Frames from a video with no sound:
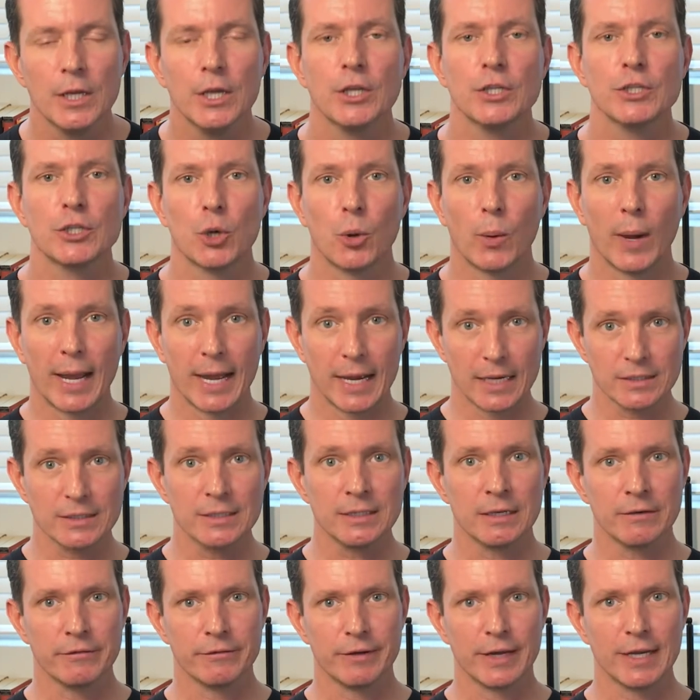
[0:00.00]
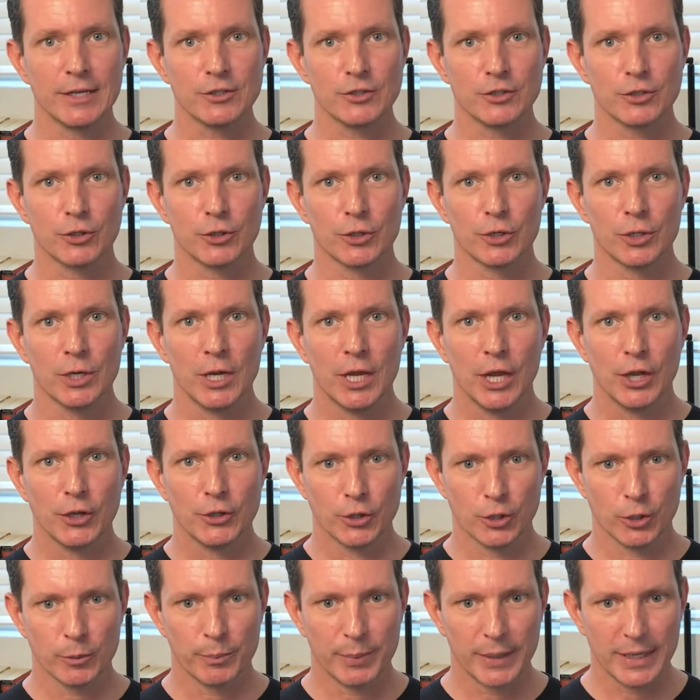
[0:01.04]
So, as an investor,
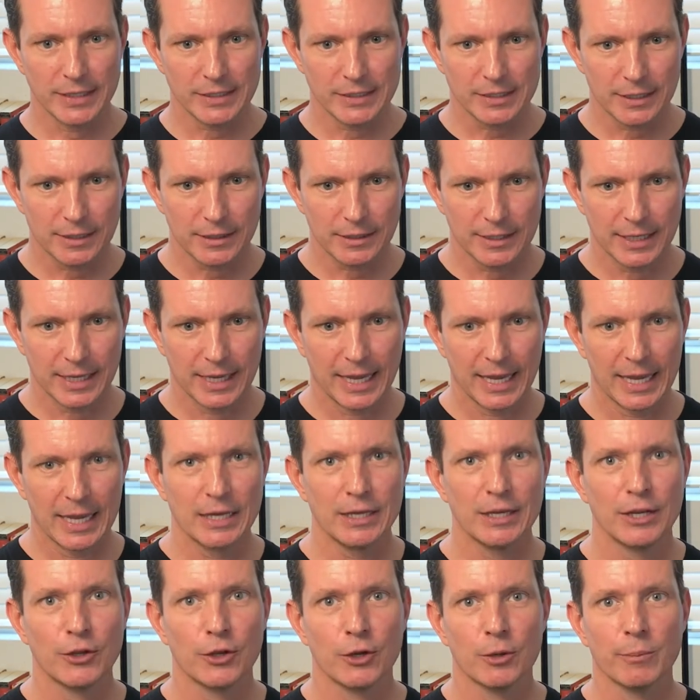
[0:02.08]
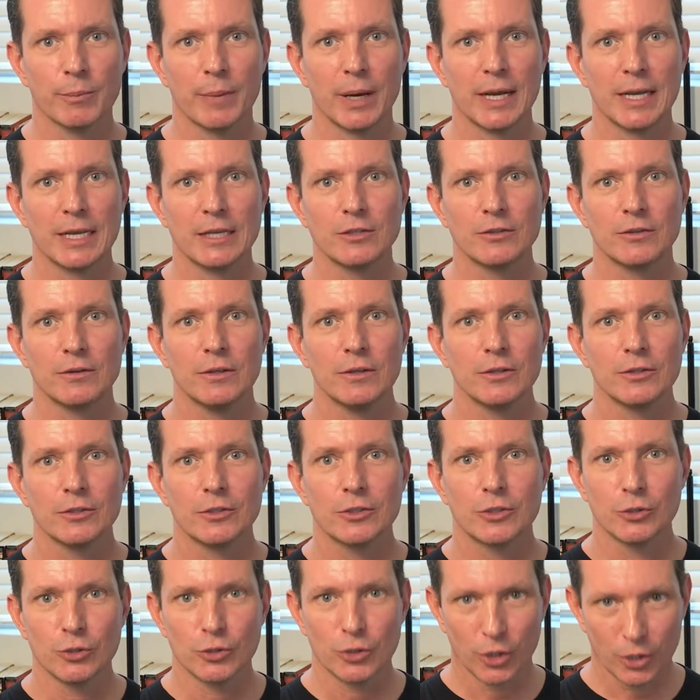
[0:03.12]
you're basically handing your money
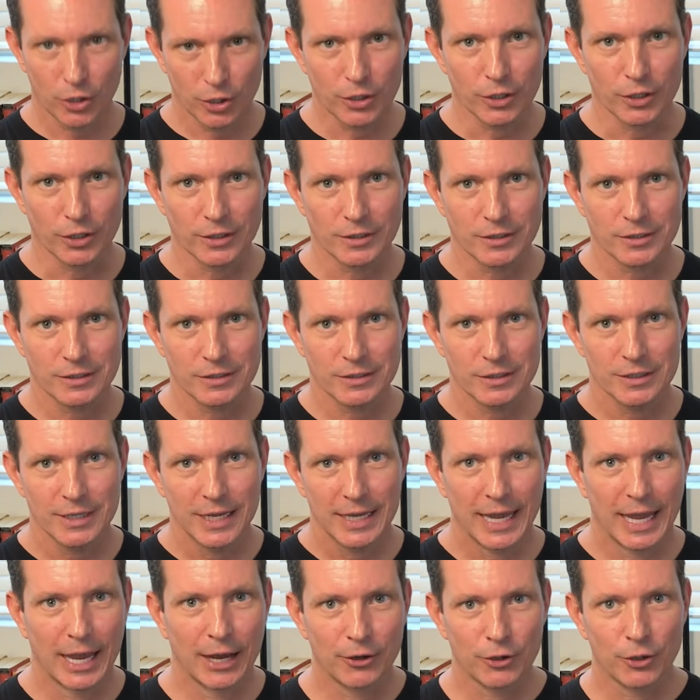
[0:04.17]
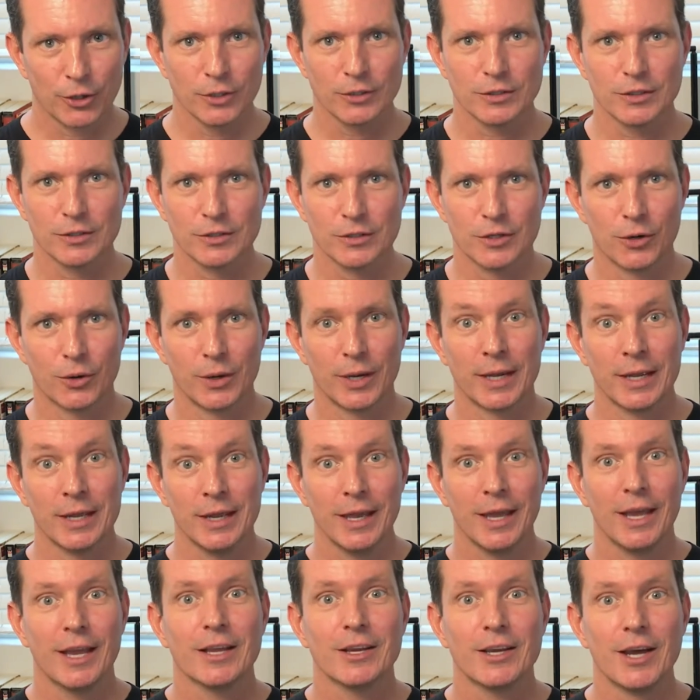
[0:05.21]
to Hertz, and Hertz is going,
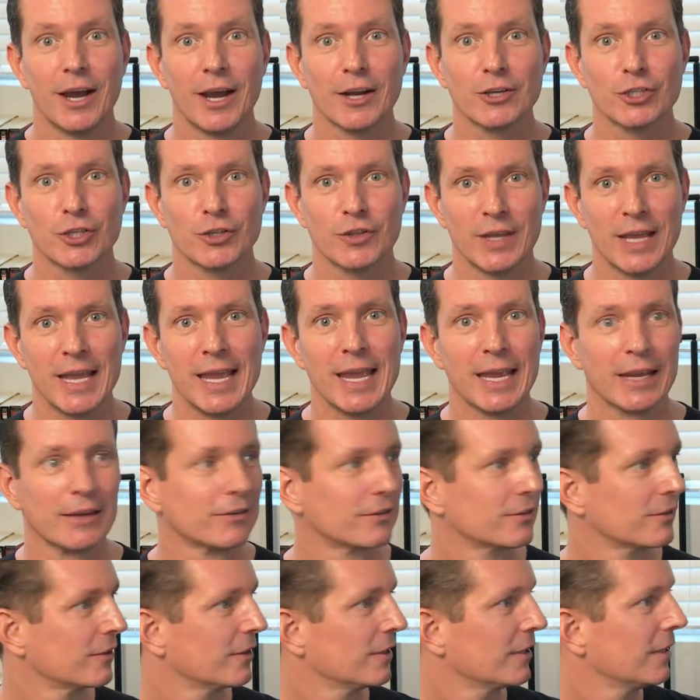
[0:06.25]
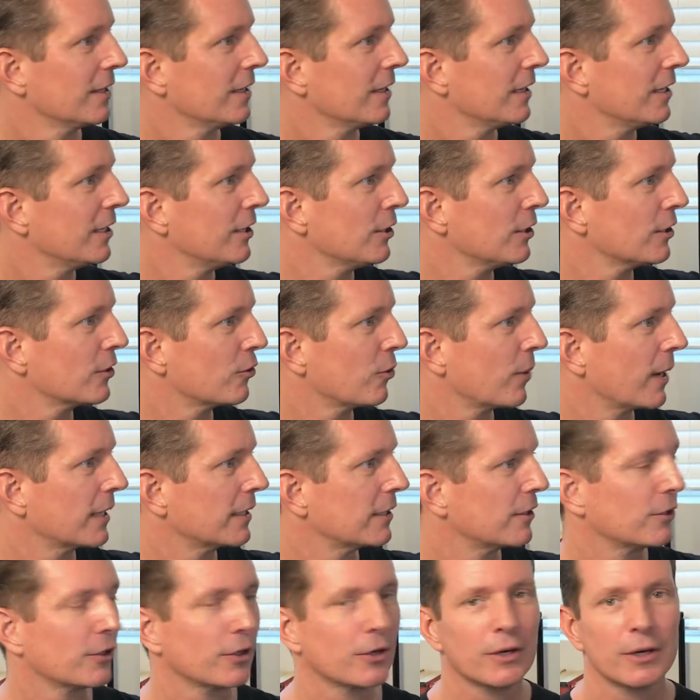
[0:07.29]
Gosh, thanks. Here,
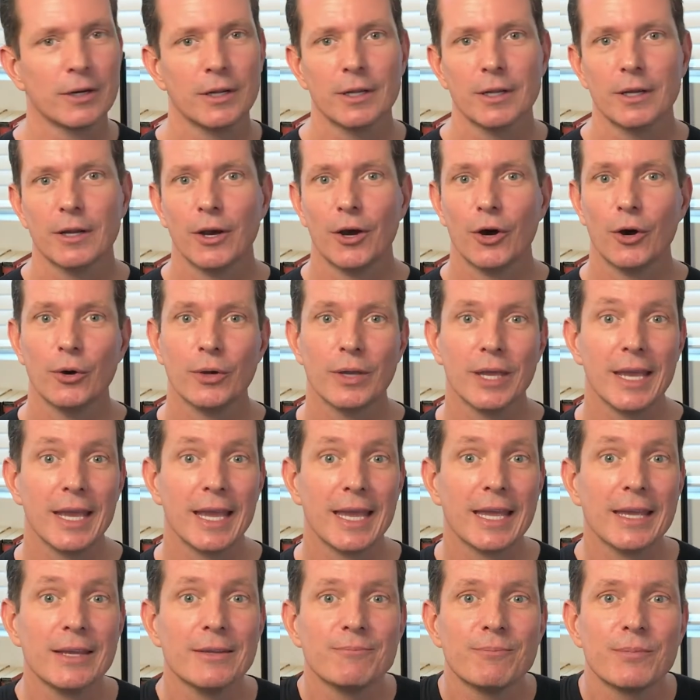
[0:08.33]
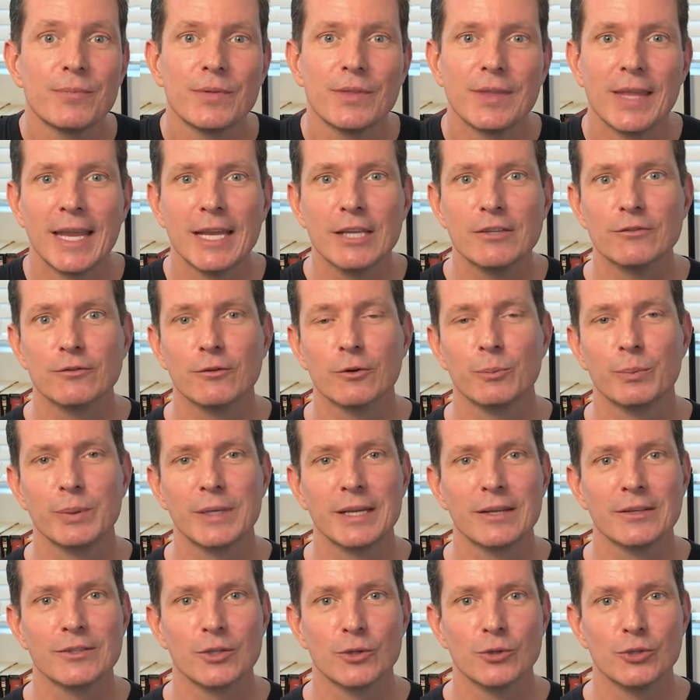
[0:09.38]
creditor. Okay, thanks for
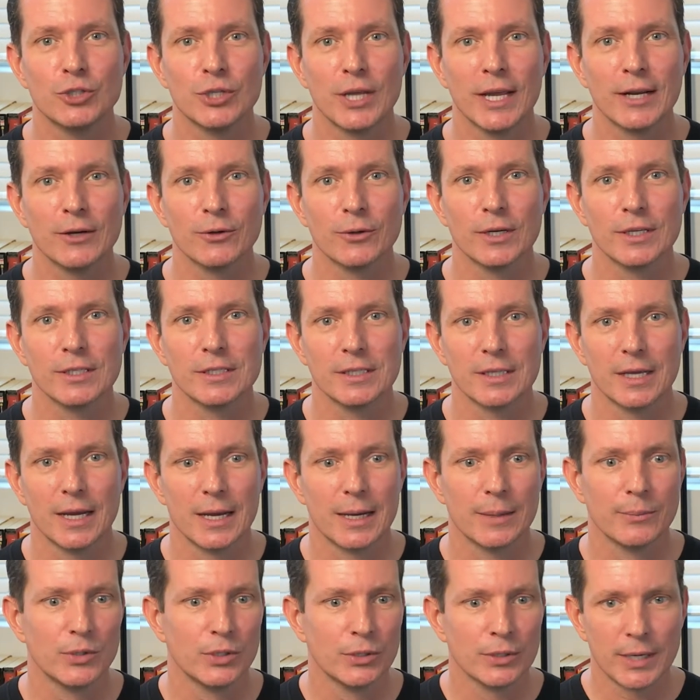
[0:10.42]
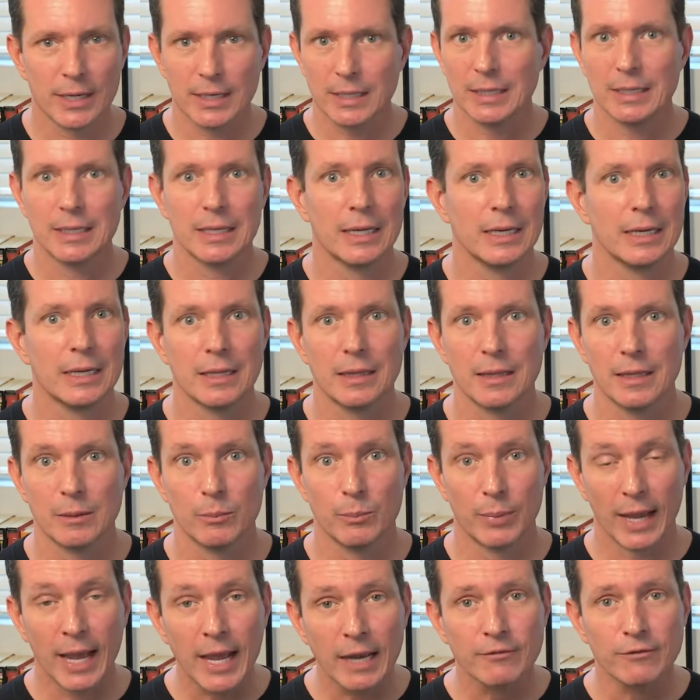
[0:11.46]
being so generous. Um, you're not going to get anything
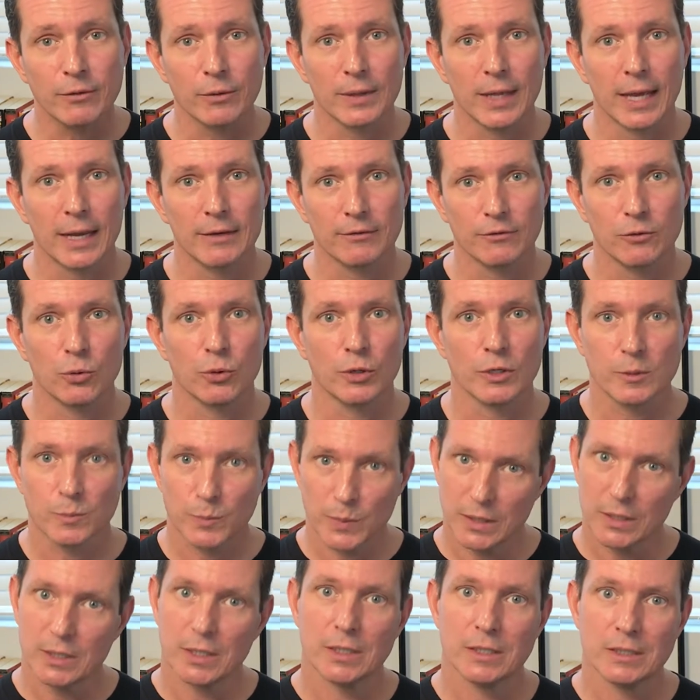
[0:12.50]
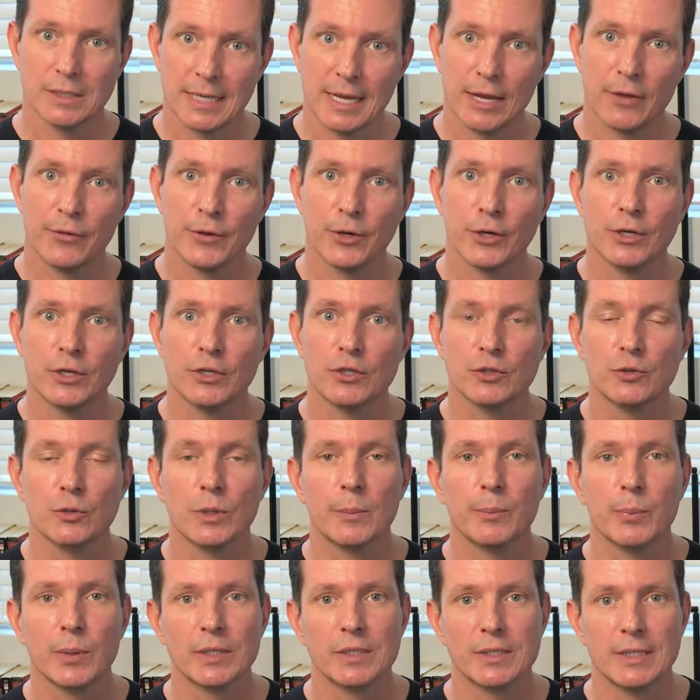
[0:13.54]
back for that, of course, because now they're going to
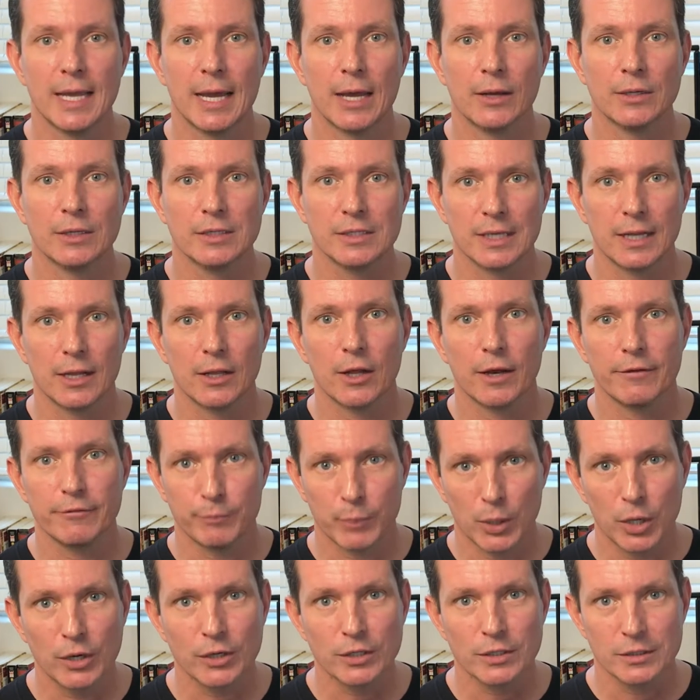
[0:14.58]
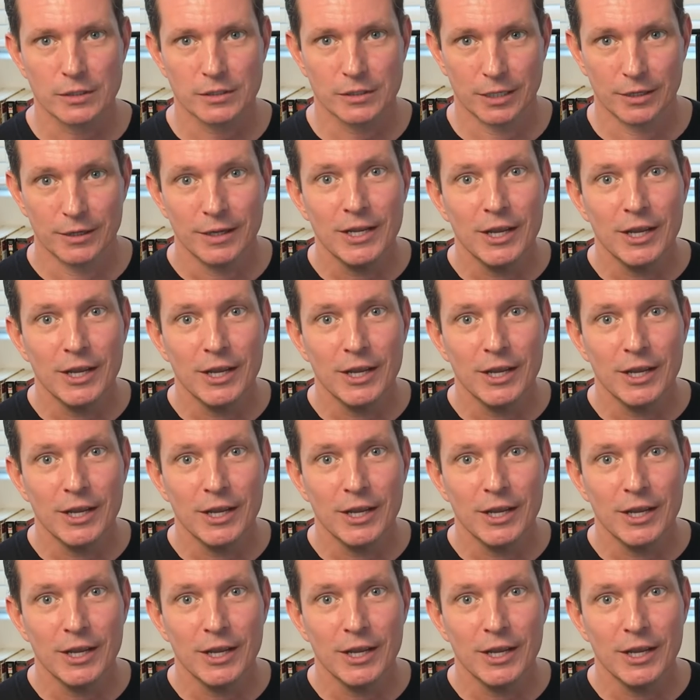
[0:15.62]
strip us down and sell off parts